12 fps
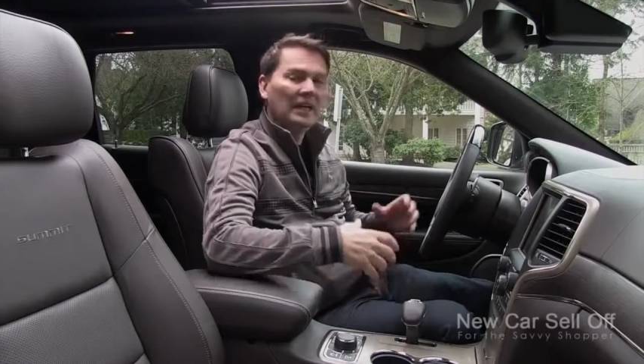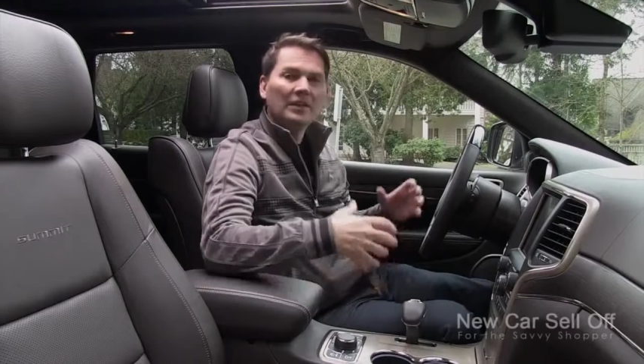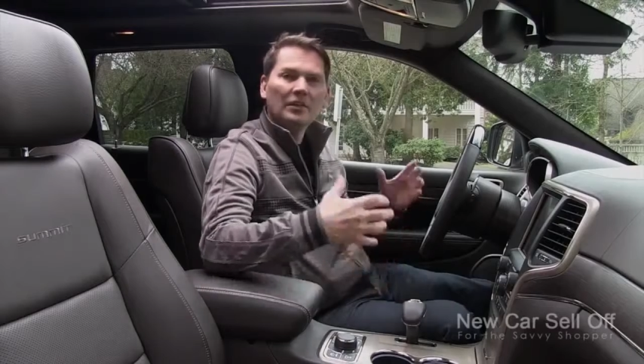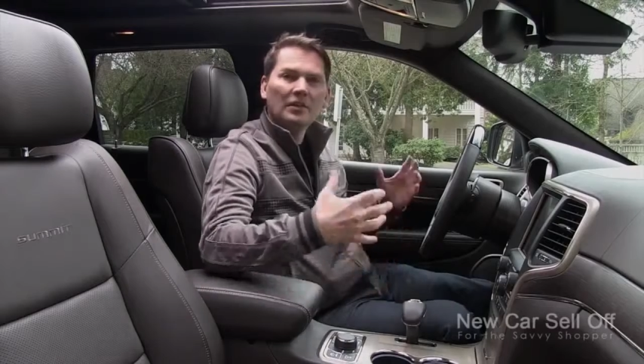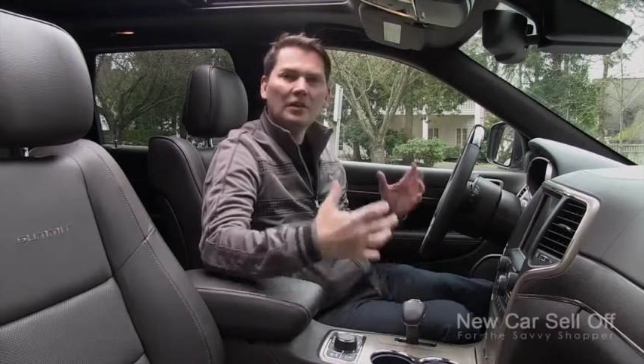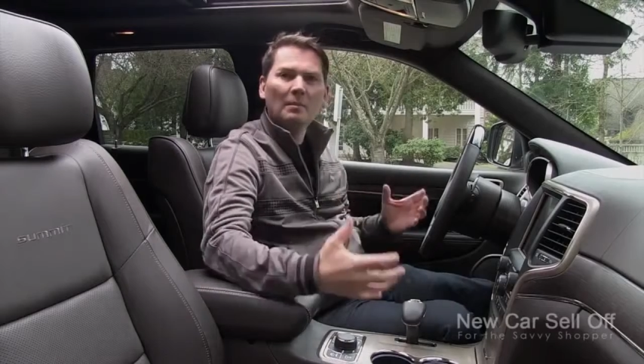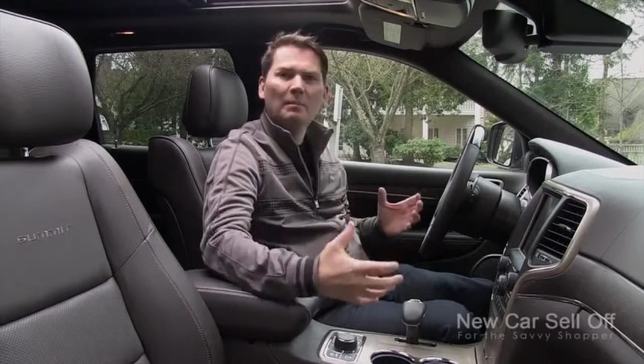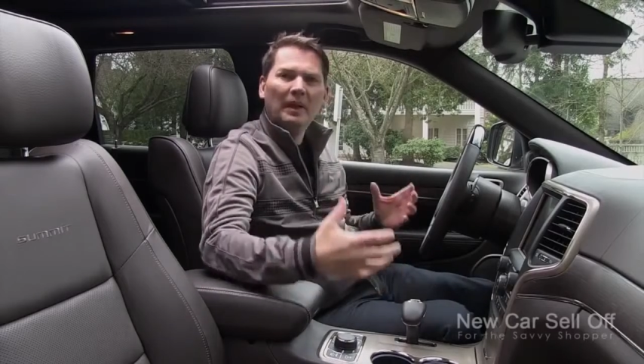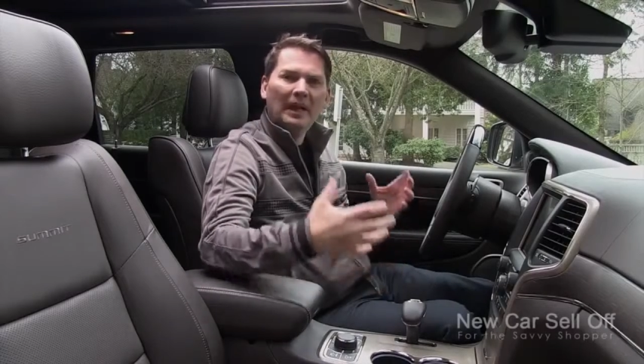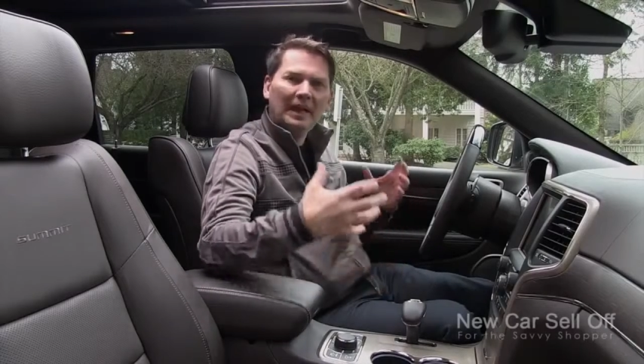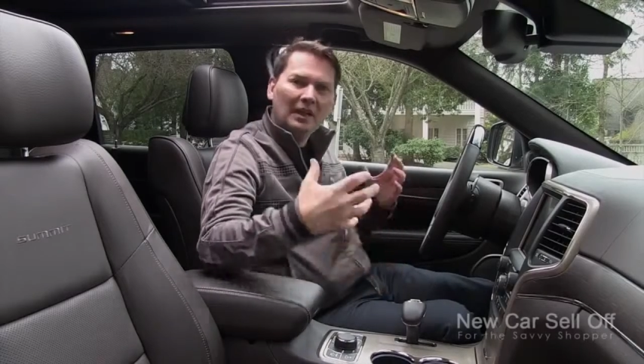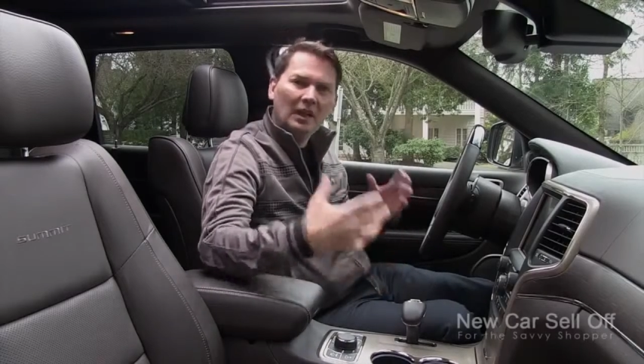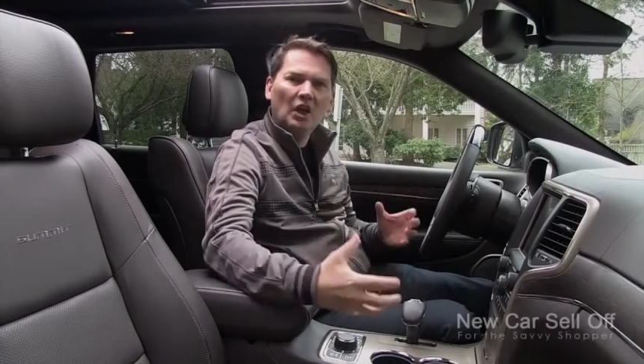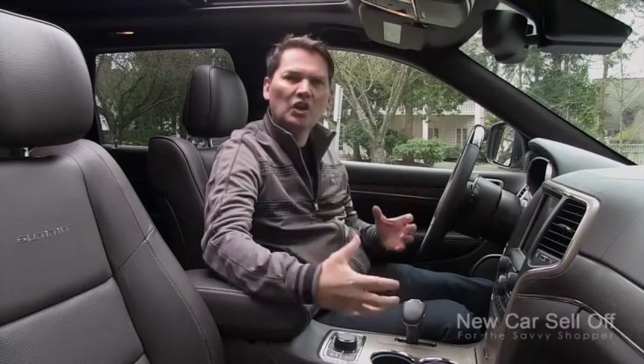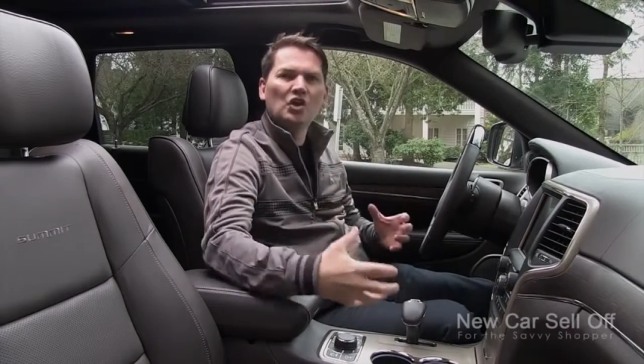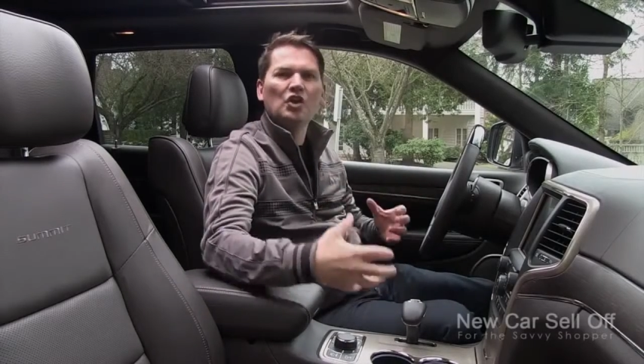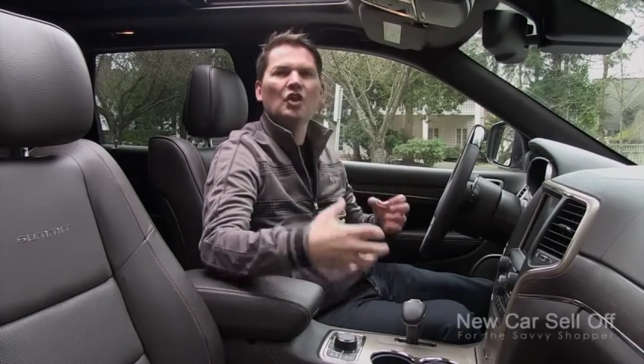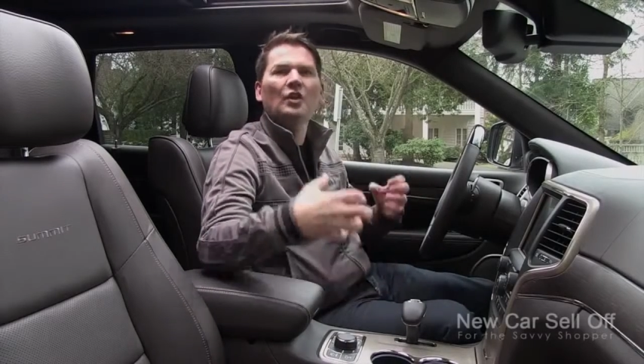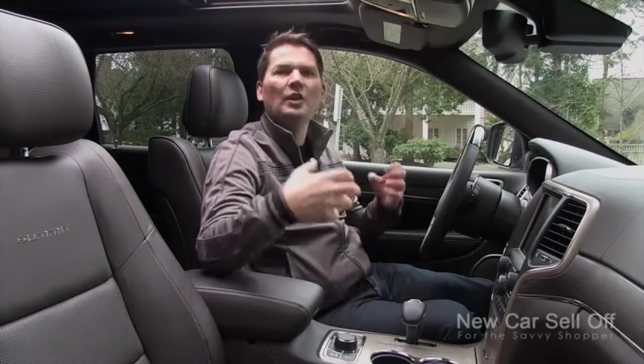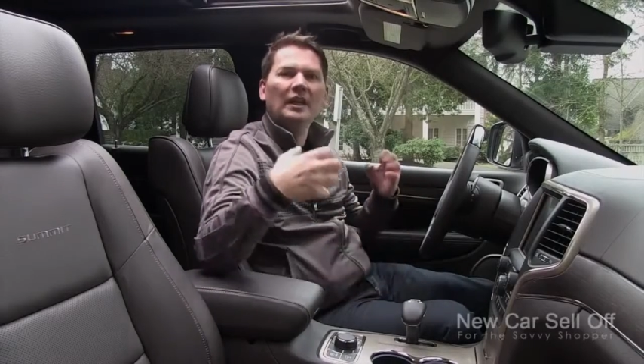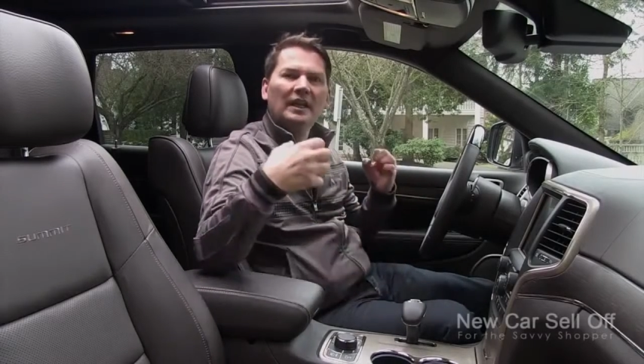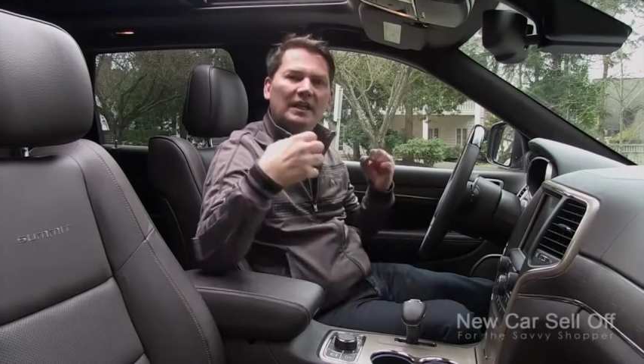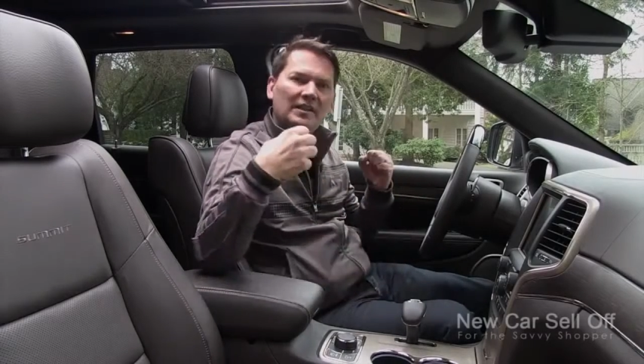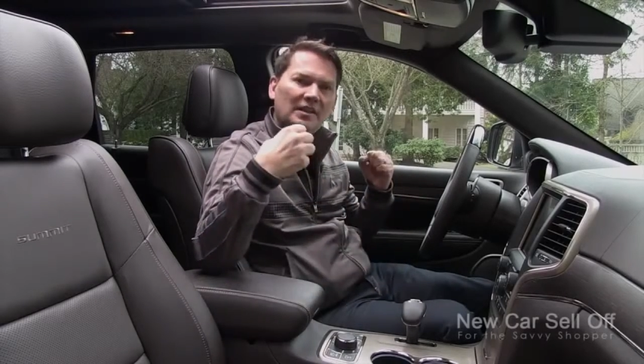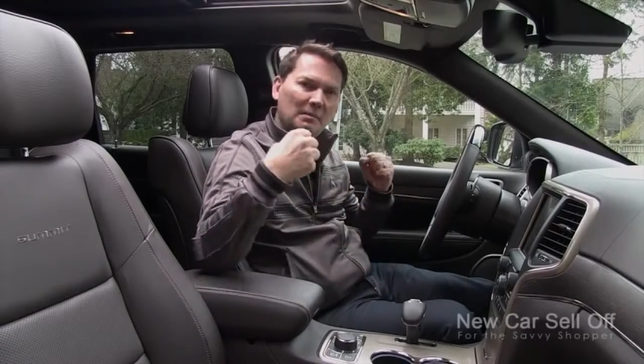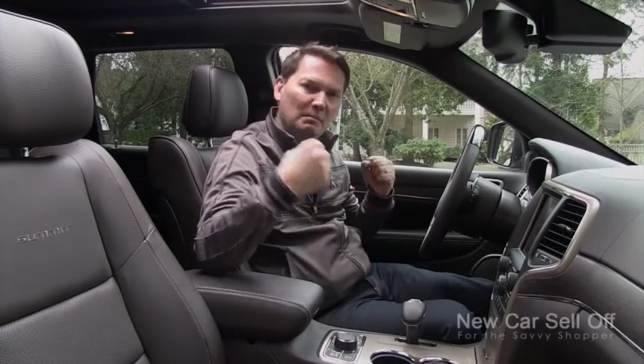So this is a big, luxurious,